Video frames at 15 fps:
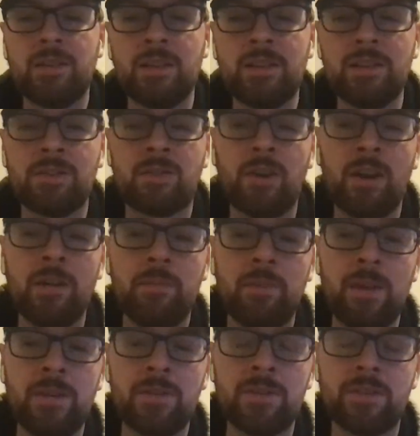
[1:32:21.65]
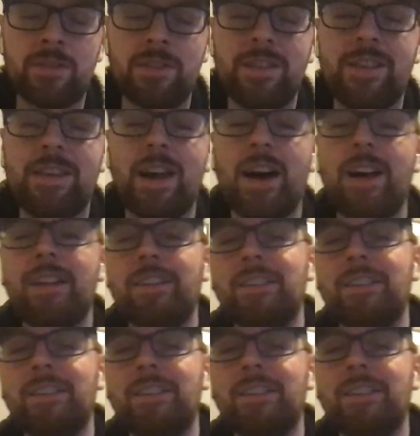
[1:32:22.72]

This is great. Me just